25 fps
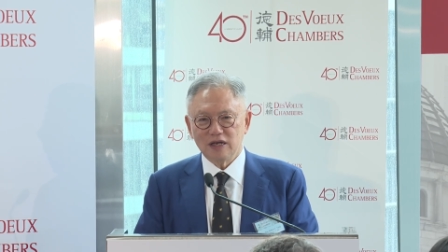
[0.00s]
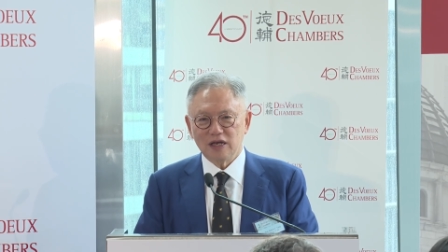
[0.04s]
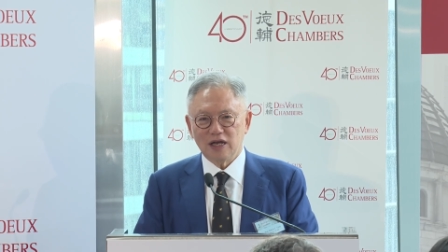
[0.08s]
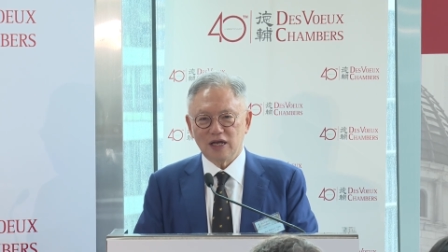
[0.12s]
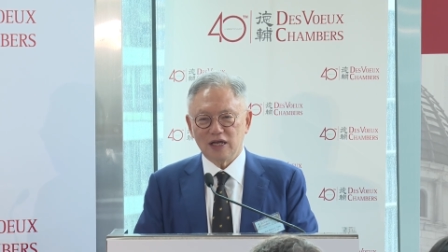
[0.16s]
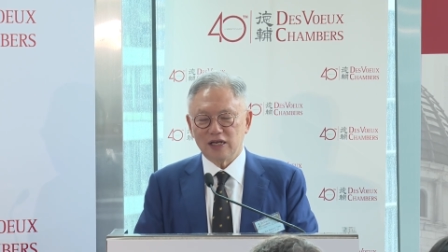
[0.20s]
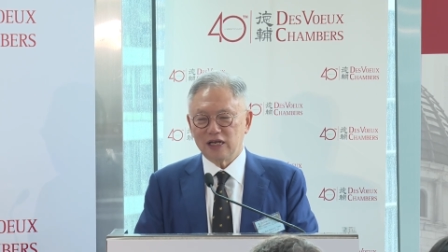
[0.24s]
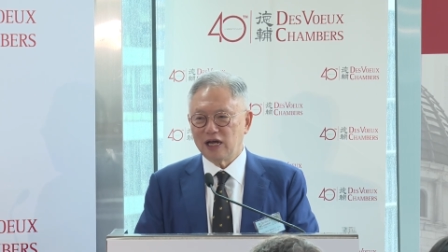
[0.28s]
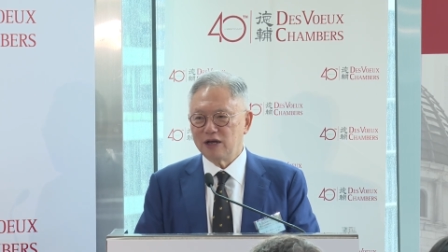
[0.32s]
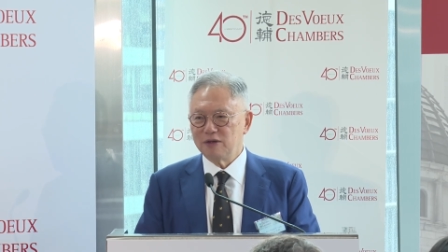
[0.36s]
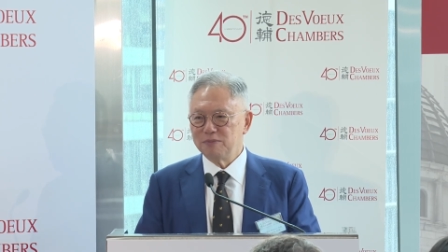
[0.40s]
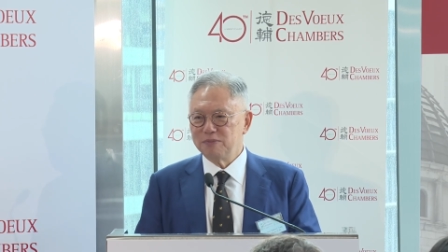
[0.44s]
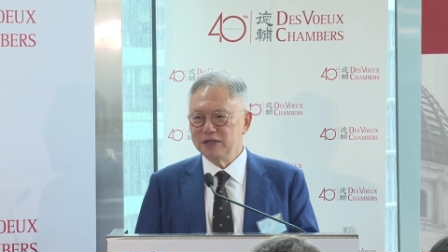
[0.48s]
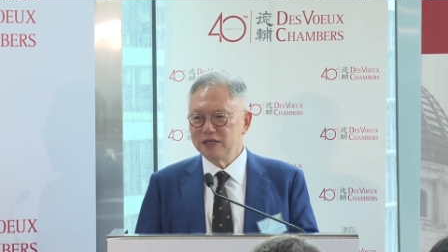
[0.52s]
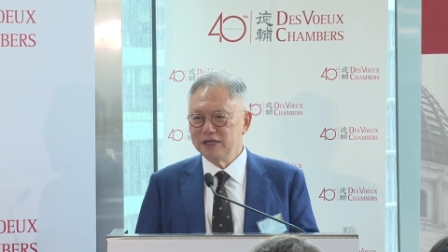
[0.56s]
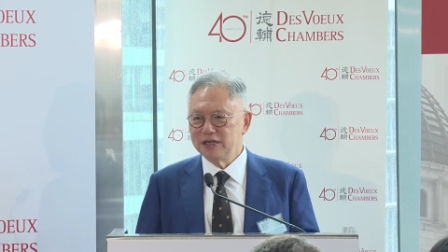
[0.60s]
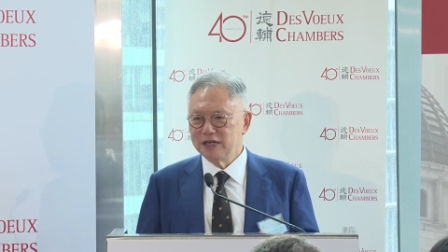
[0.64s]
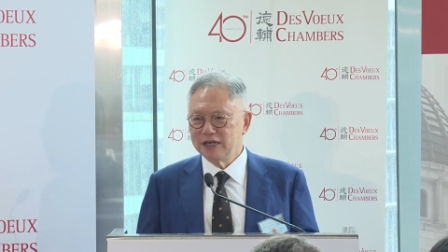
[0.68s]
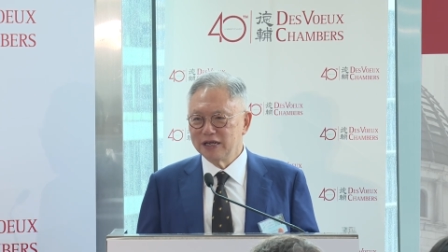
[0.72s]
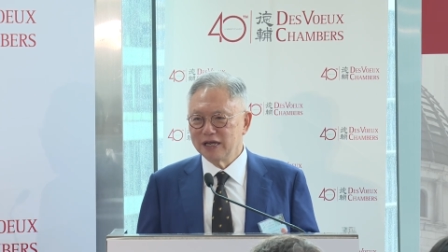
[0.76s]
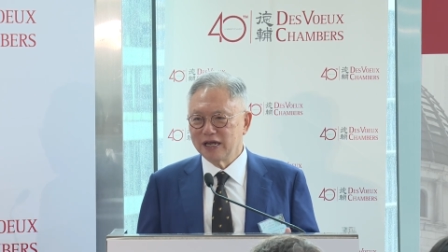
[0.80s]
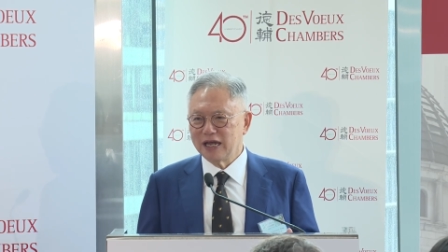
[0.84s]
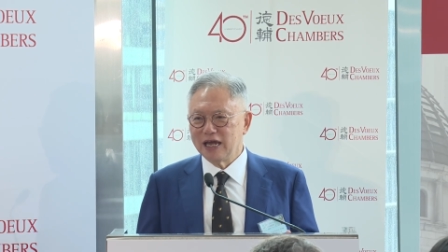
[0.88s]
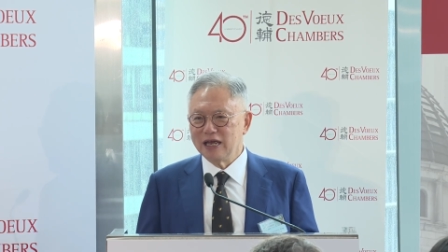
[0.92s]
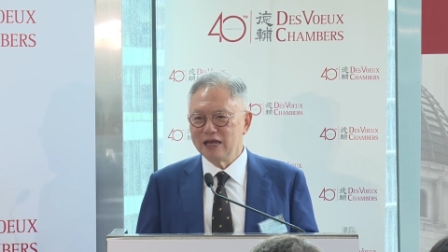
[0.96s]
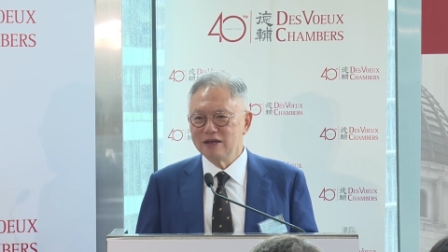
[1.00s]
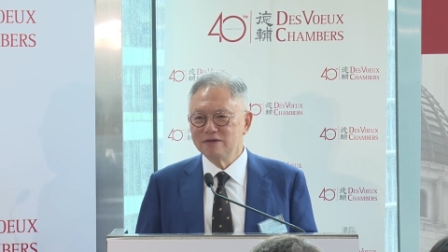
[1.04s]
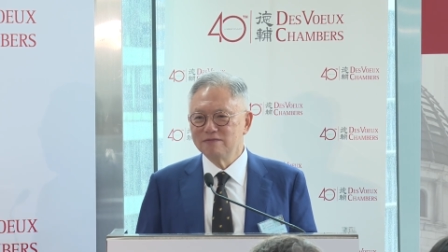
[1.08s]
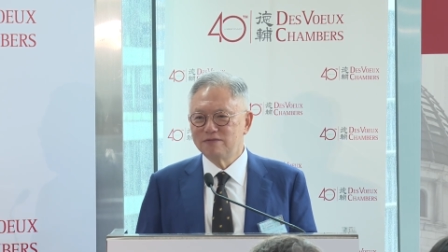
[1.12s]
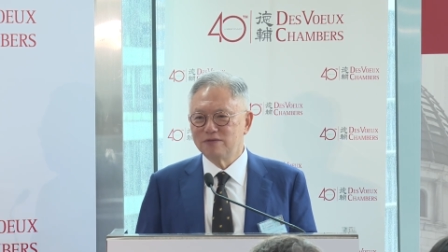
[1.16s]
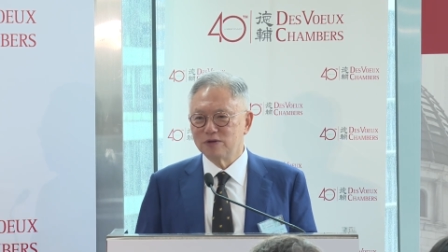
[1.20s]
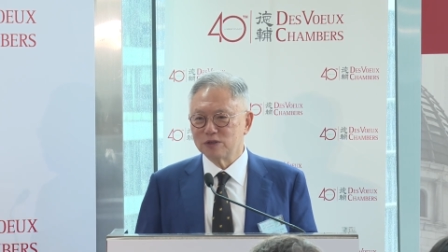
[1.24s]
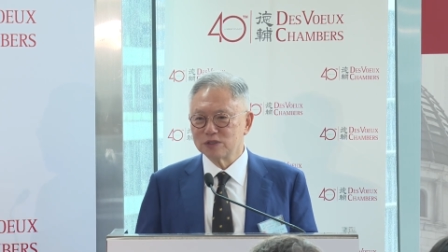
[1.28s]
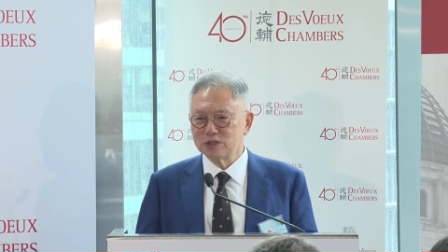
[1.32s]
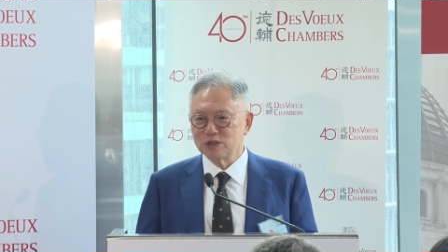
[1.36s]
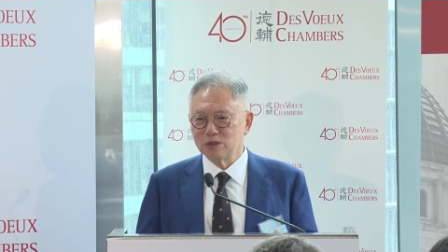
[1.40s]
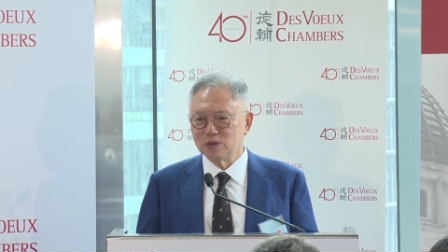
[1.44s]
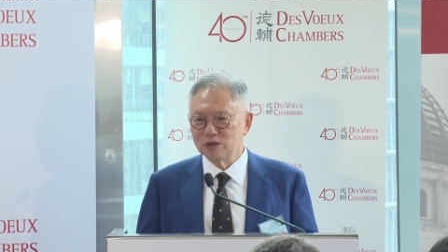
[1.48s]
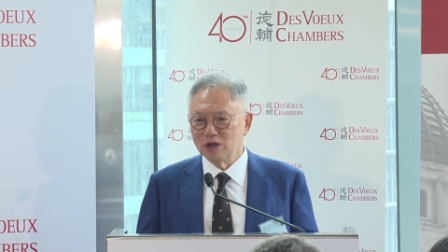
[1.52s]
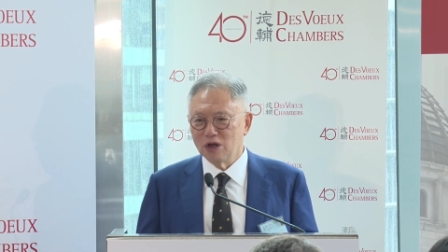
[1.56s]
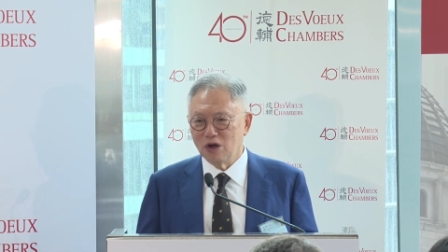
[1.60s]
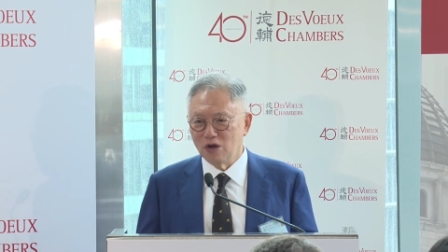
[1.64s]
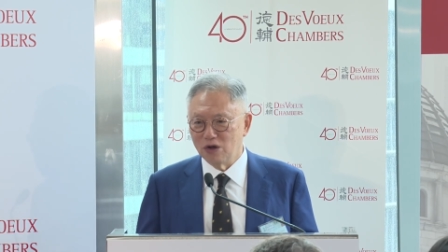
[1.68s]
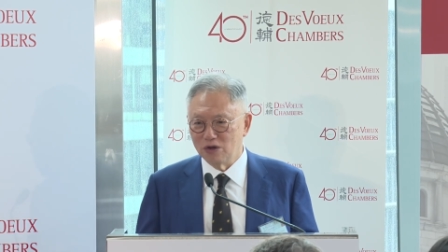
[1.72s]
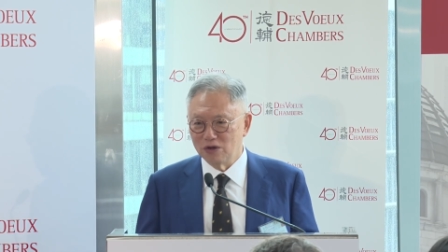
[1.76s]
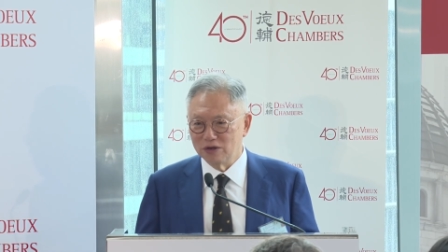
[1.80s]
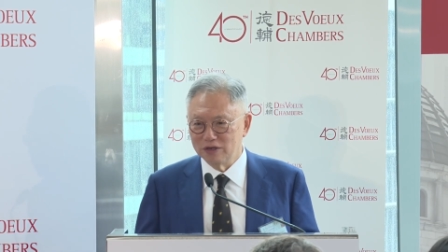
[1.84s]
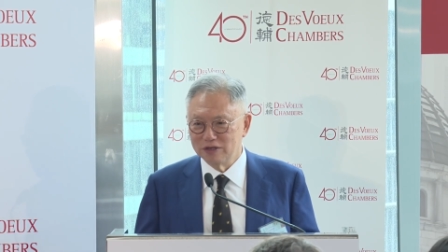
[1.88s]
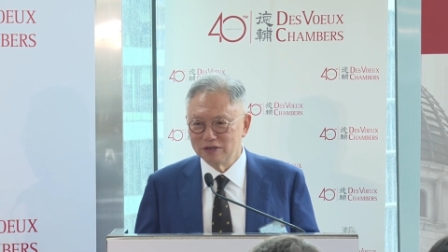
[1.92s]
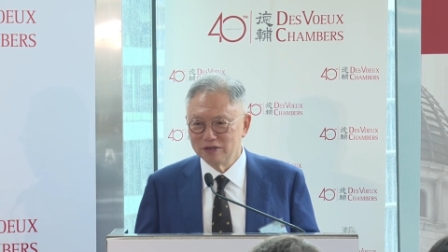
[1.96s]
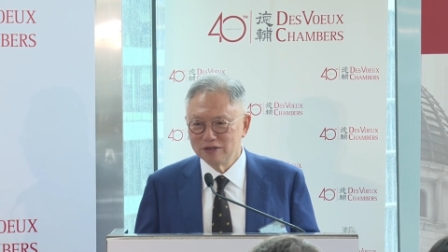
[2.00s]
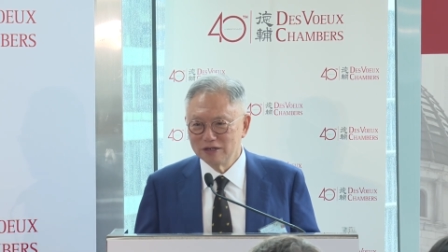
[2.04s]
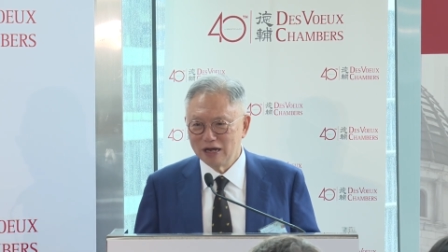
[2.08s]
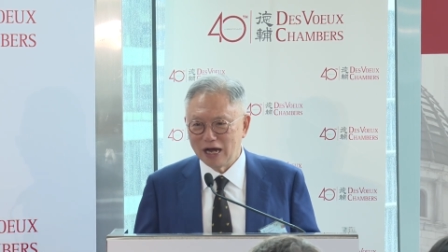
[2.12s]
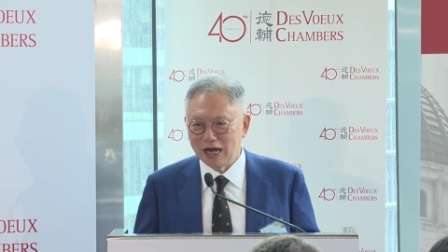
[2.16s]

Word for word: And I've been in the game for so long,